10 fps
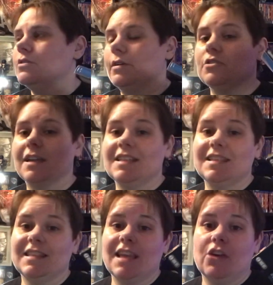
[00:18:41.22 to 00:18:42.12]
So I tried
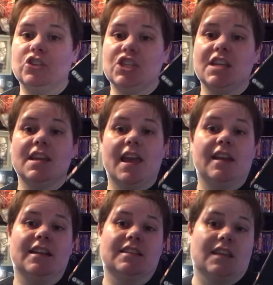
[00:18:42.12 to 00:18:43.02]
this in the LG,
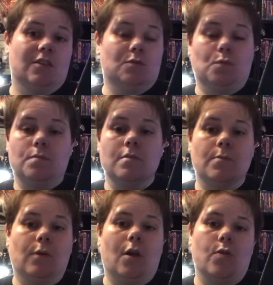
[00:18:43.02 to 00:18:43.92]
and it says
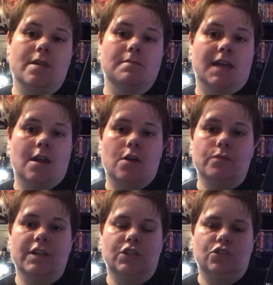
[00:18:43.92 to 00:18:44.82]
will only play on
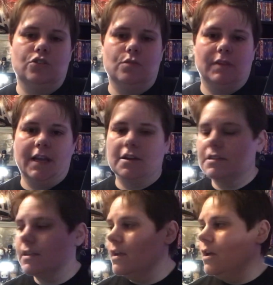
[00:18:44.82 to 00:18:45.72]
region 2 players.